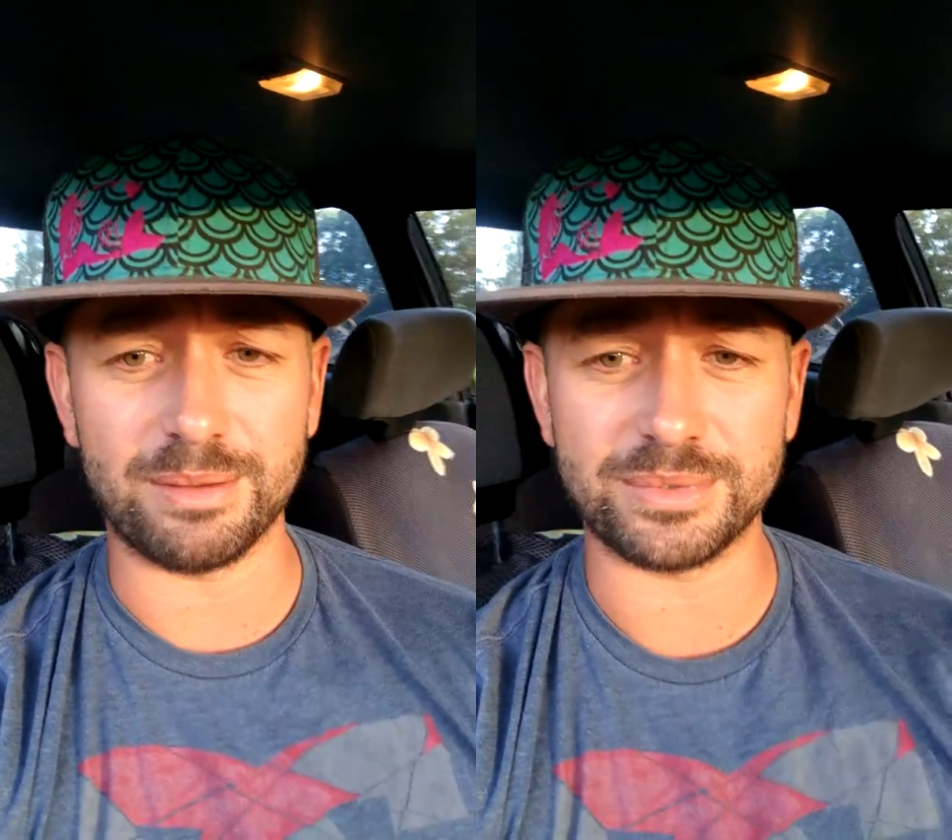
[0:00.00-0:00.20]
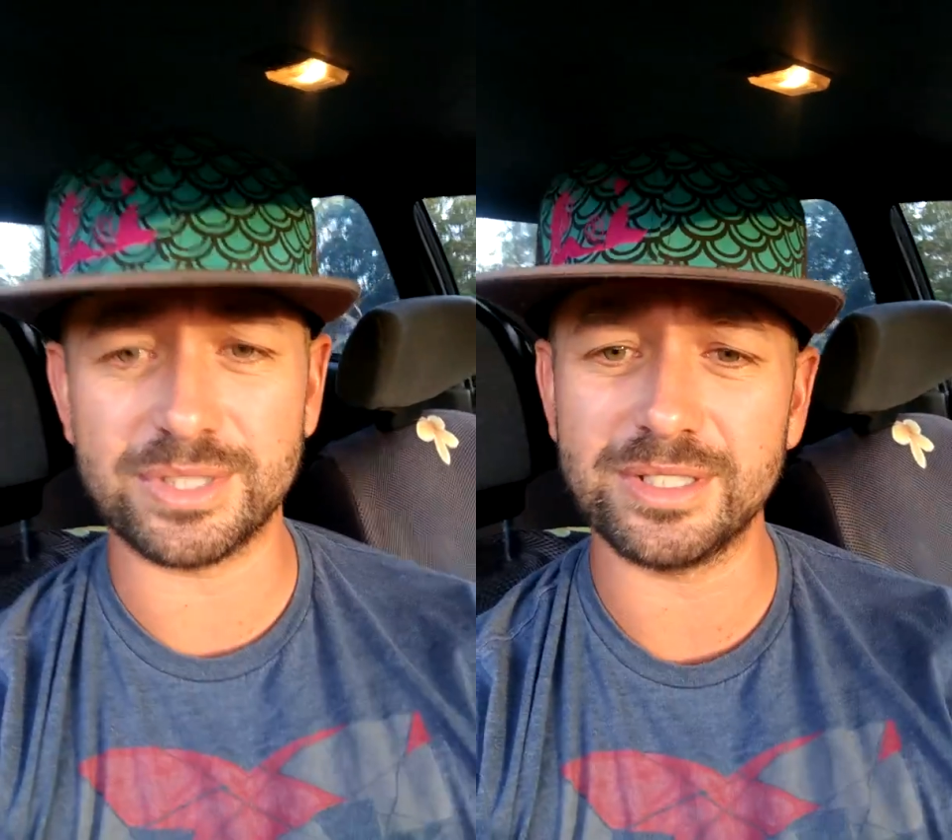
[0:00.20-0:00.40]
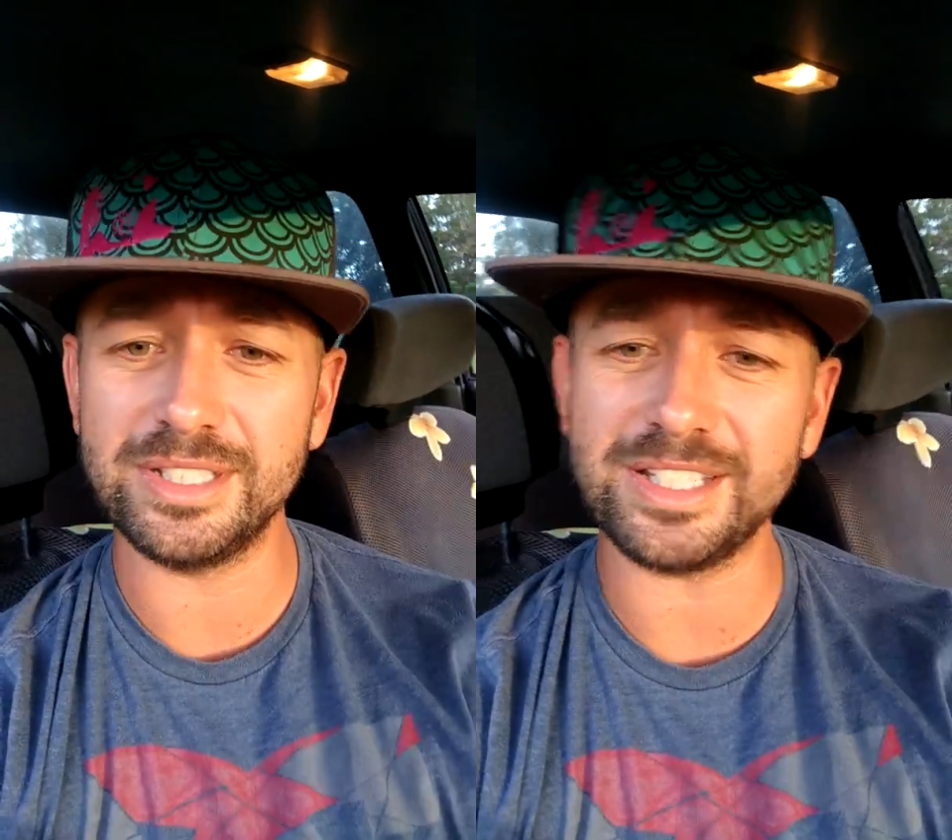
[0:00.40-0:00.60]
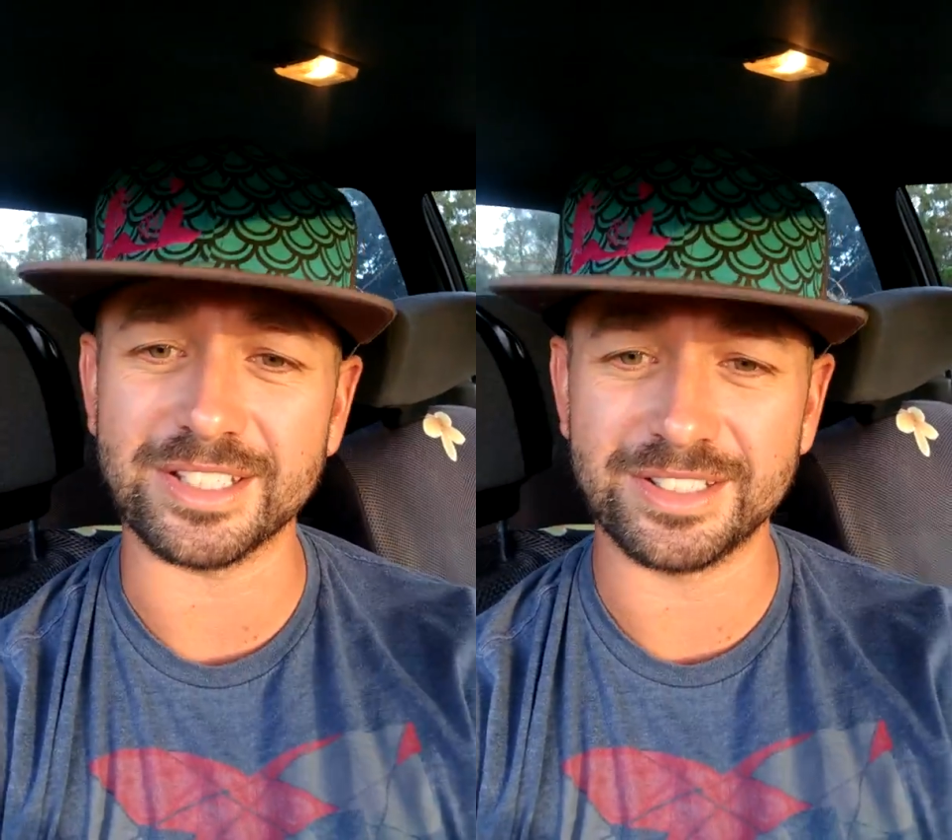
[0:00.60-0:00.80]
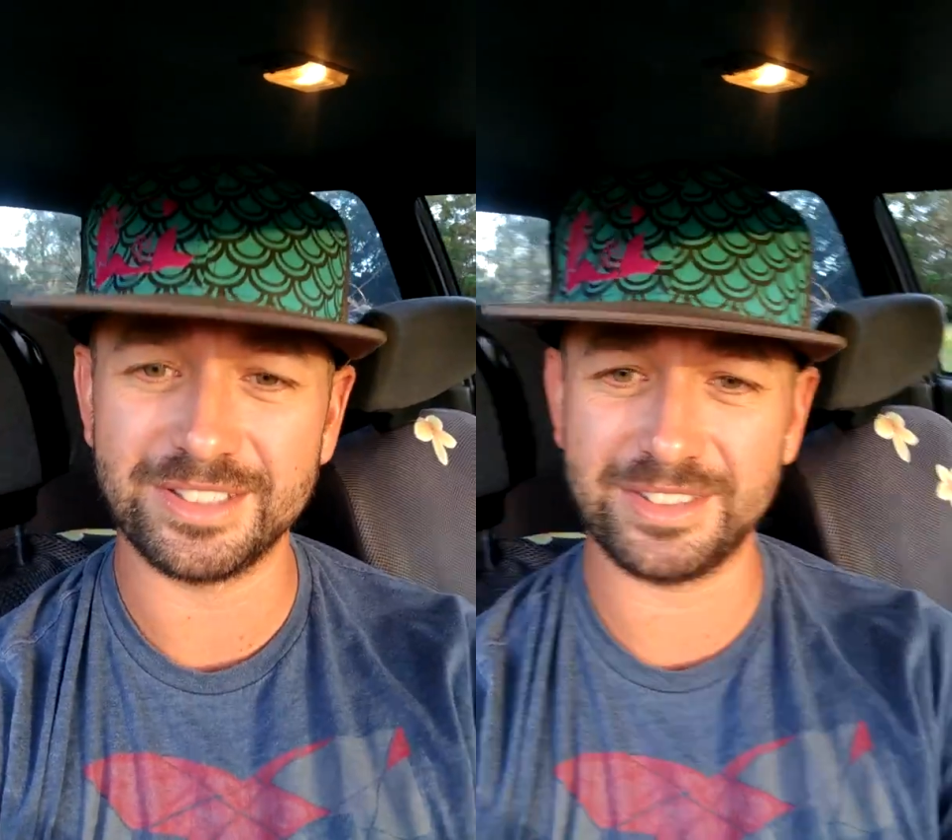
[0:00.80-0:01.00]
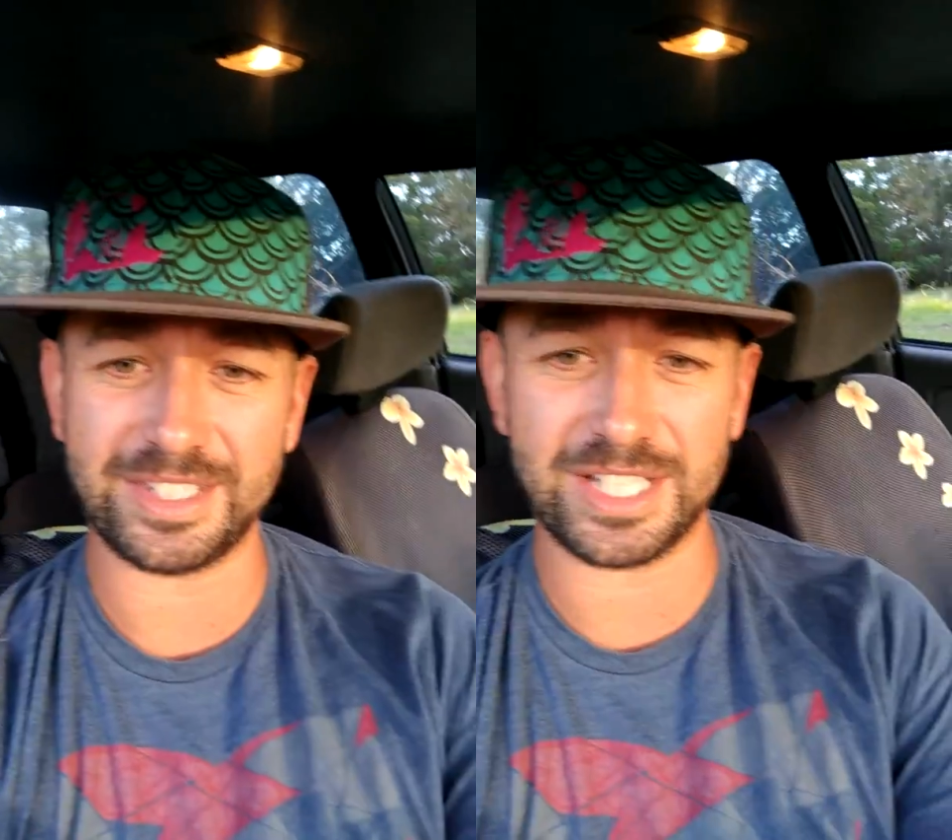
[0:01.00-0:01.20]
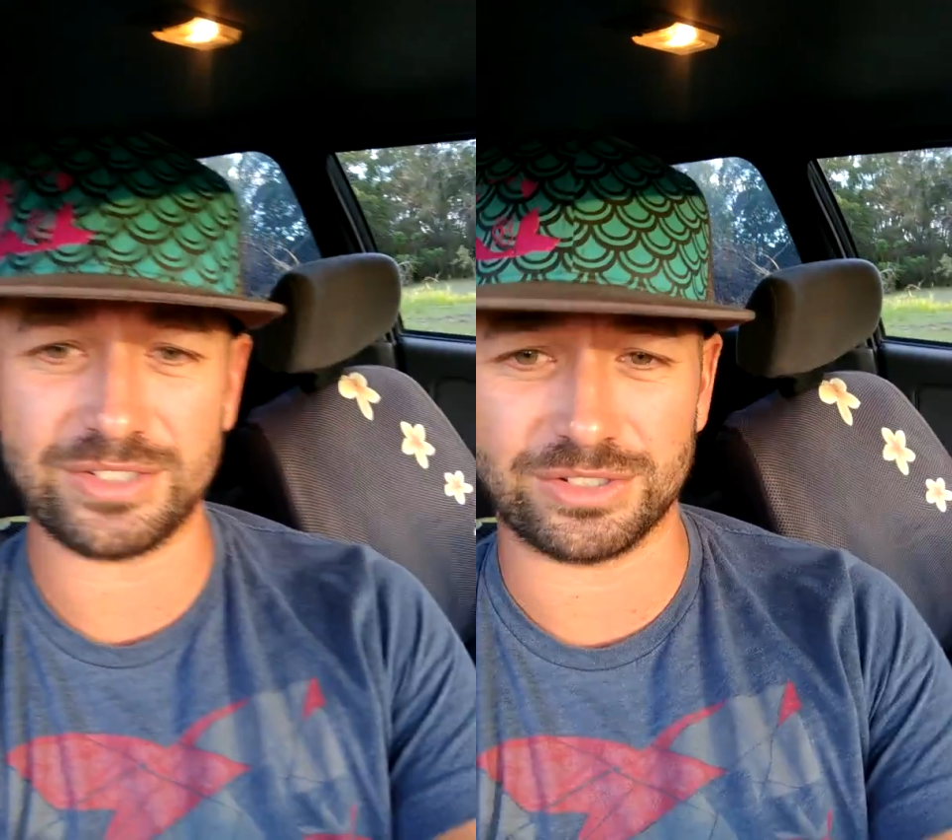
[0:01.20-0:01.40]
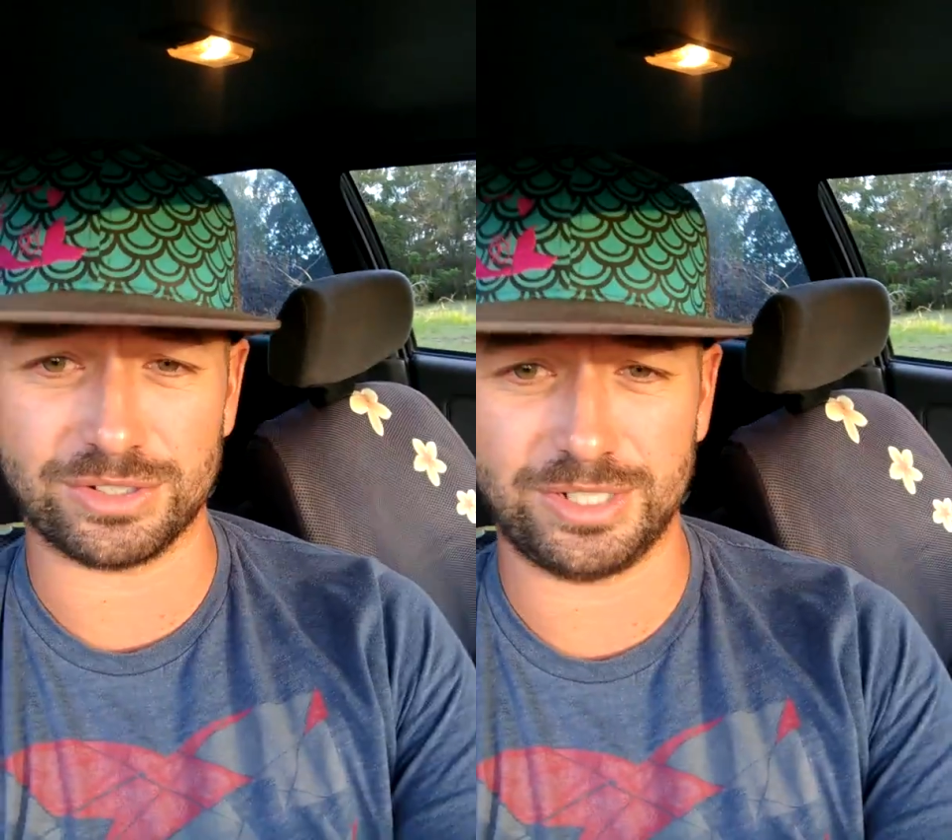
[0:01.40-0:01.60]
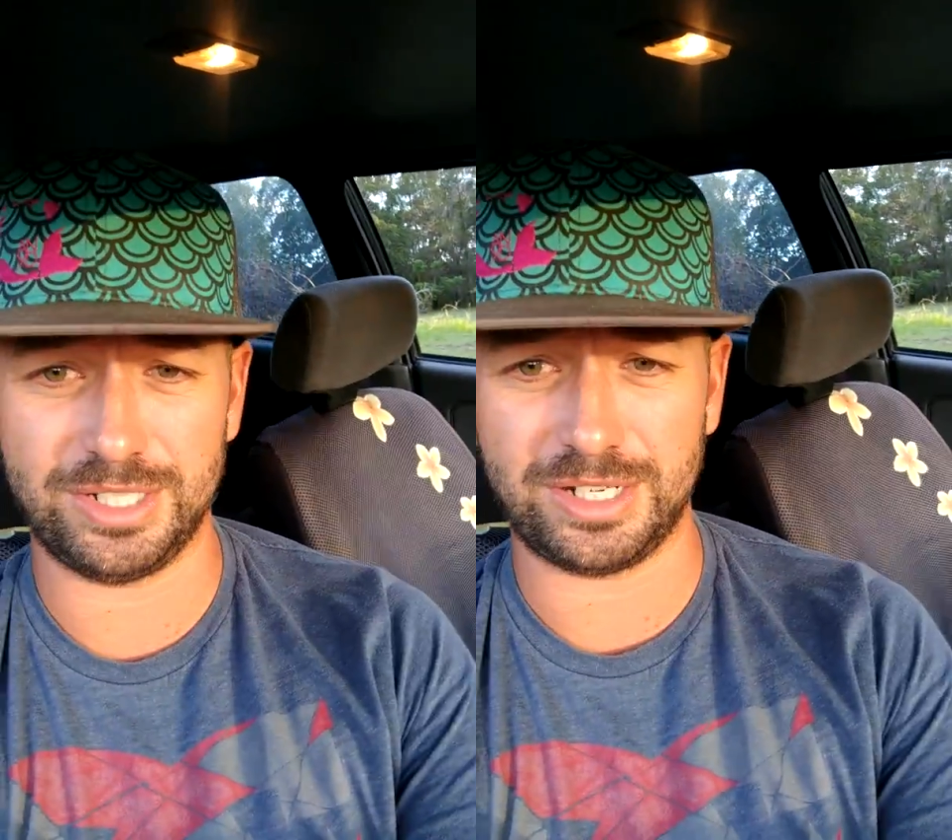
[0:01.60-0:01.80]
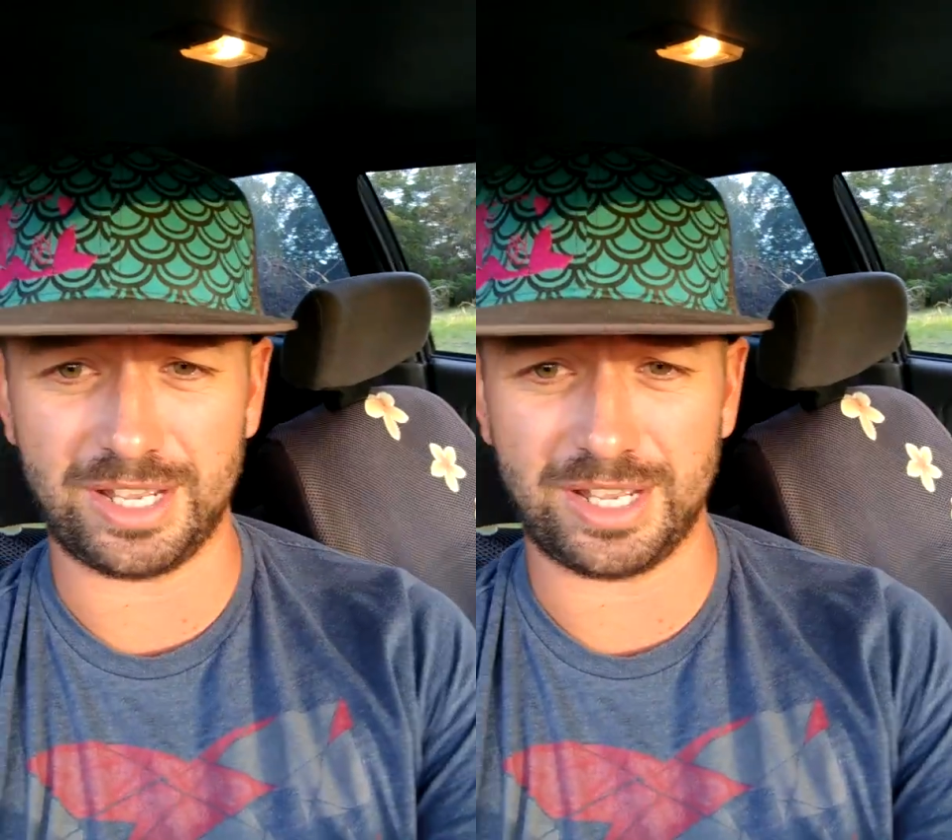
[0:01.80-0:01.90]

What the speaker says: So yeah, thanks for joining.